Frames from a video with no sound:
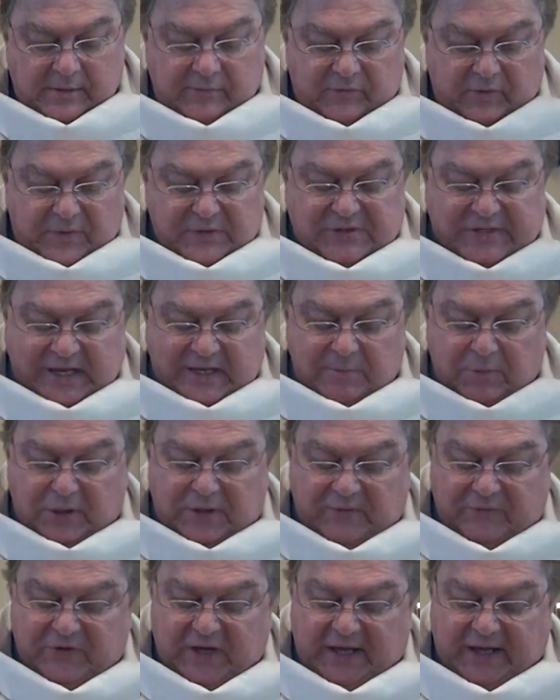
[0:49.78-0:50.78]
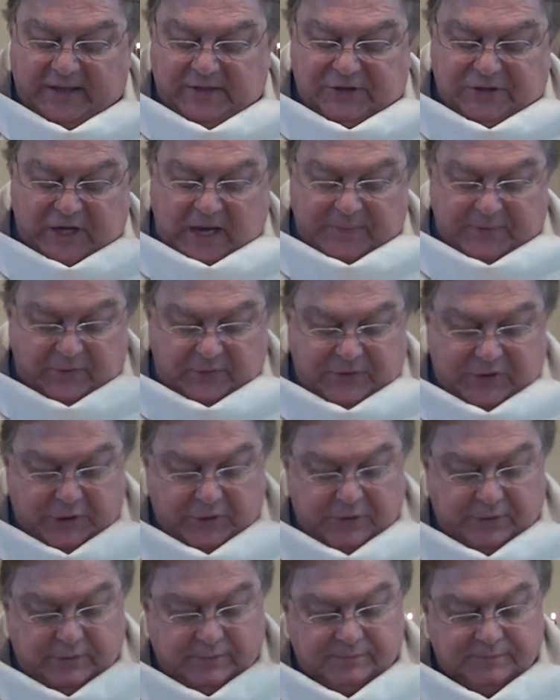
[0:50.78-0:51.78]
From the second book of Kings, chapter
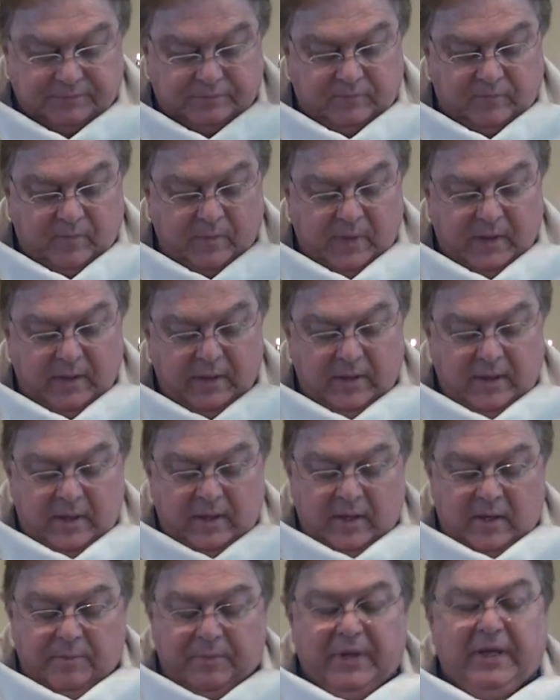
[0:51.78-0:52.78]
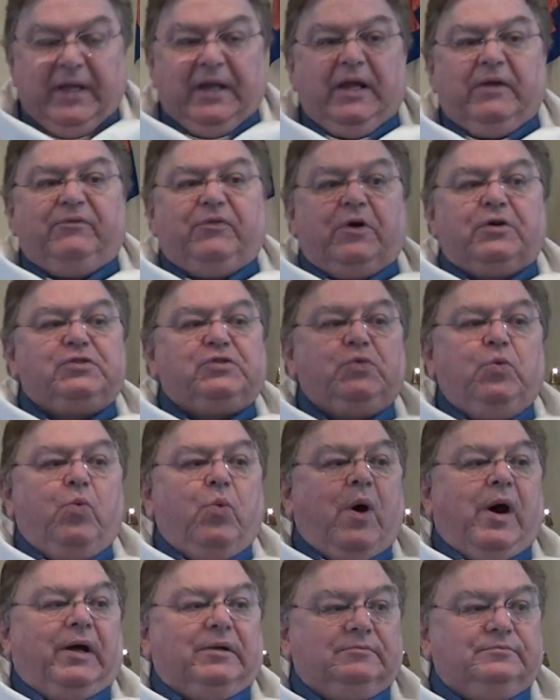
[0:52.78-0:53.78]
2, beginning at verse
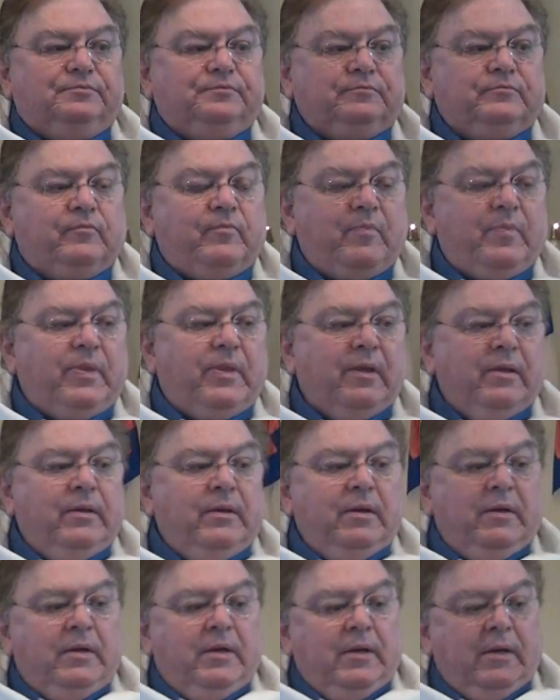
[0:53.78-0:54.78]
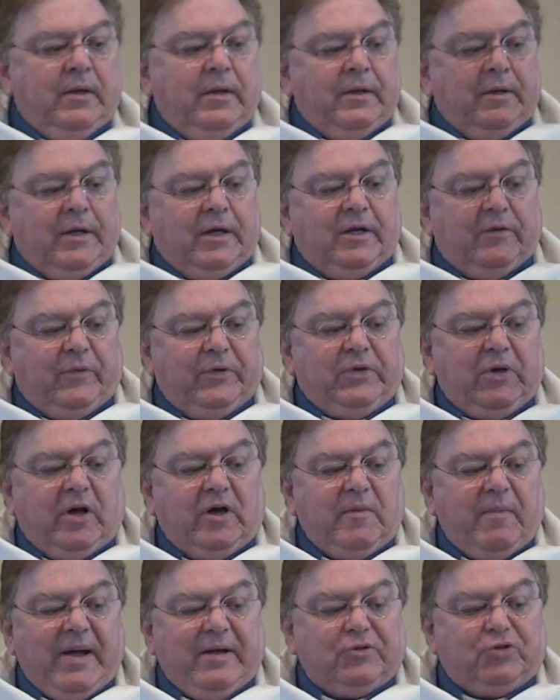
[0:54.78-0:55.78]
1, and if we
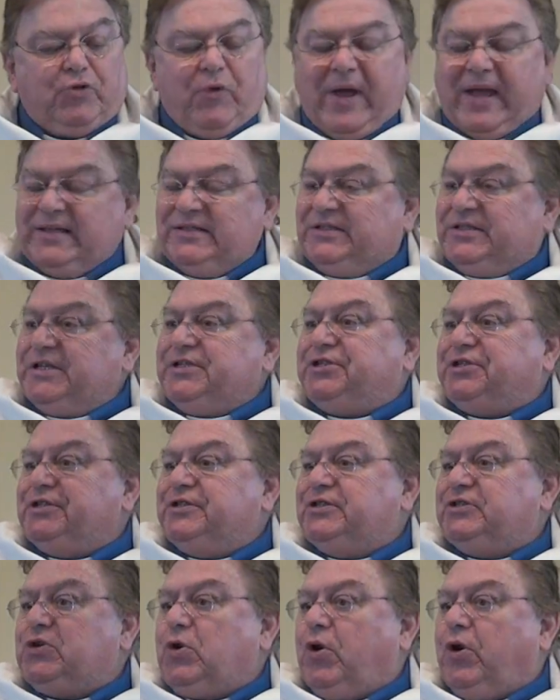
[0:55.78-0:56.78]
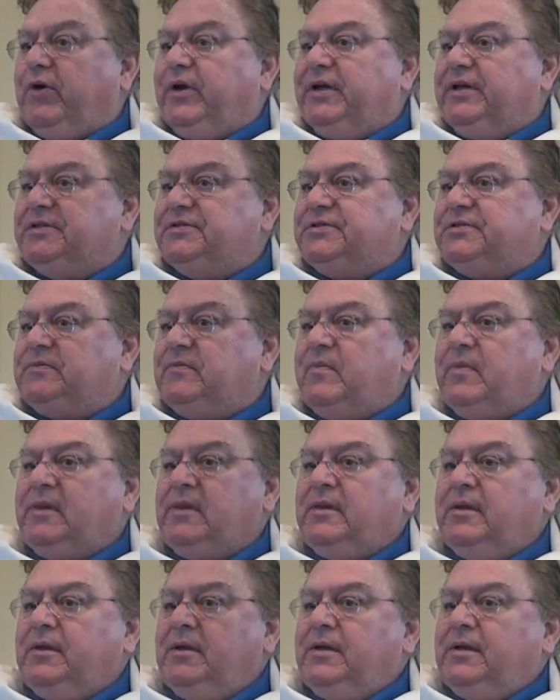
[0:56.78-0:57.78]
talk about transition stories,
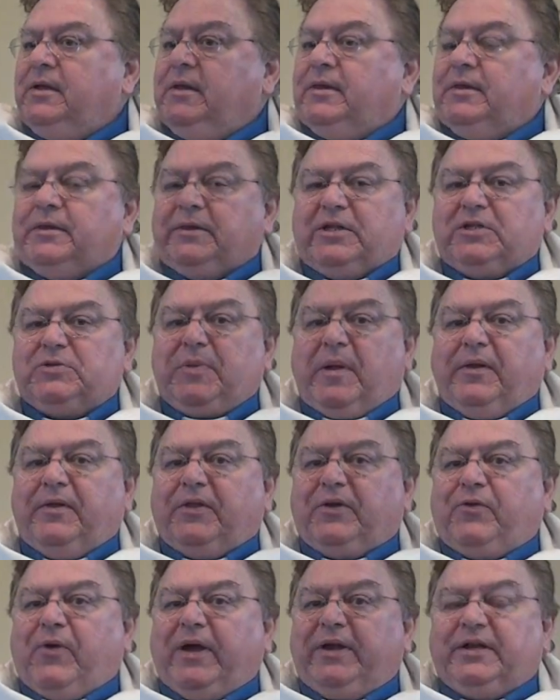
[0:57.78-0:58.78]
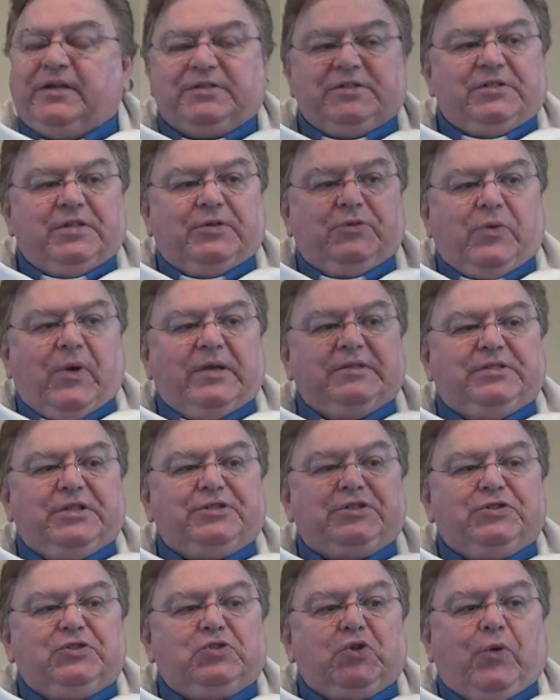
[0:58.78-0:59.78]
this is probably the greatest
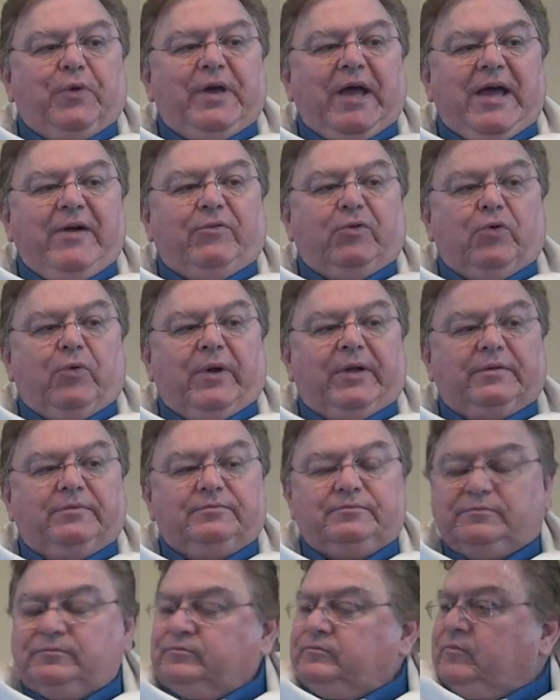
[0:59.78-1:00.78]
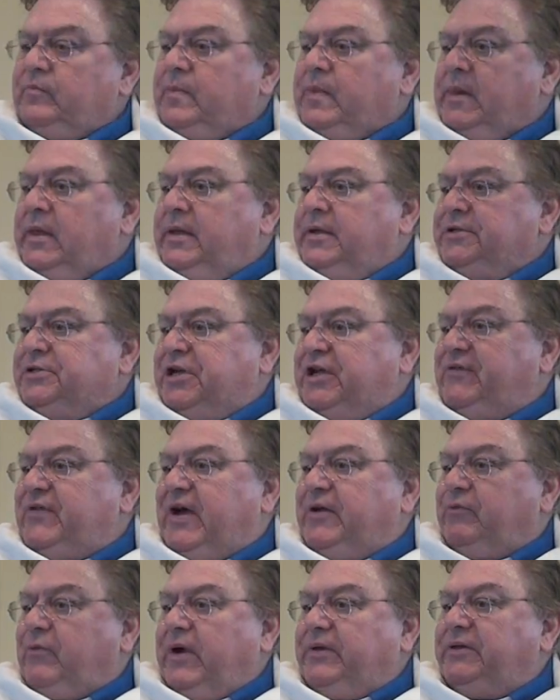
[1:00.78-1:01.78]
transition story ever written. Chief,
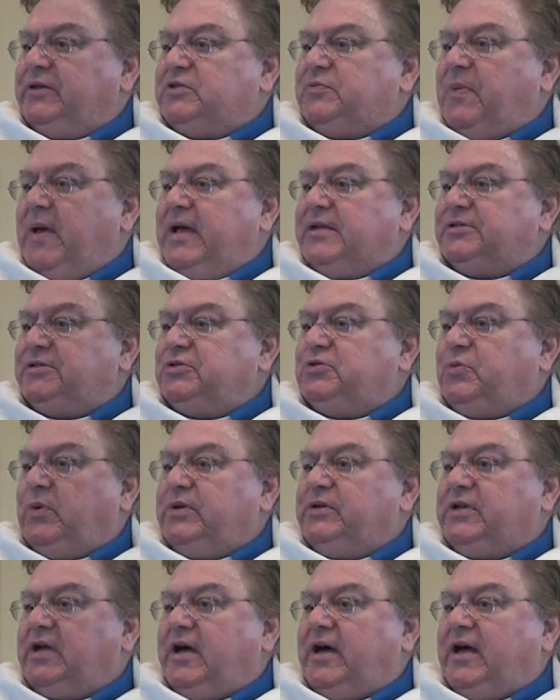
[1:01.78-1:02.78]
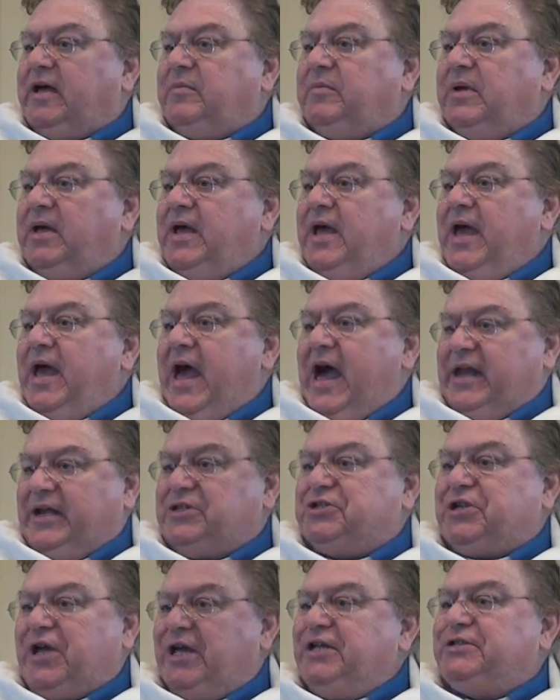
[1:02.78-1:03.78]
I read this passage one time
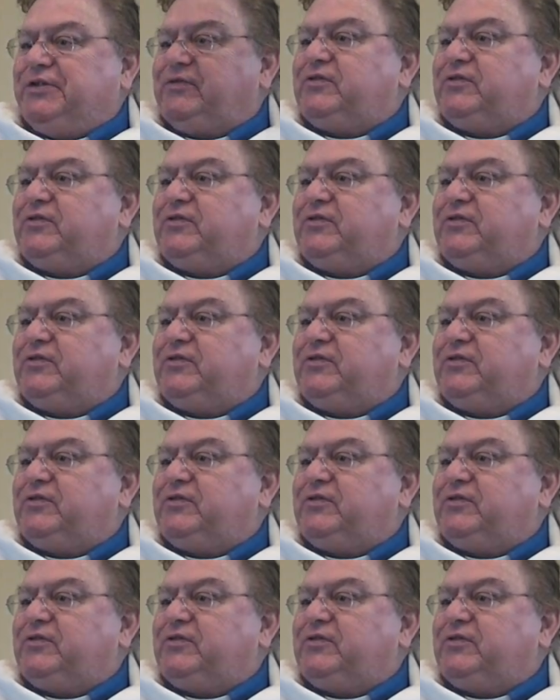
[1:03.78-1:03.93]
at a change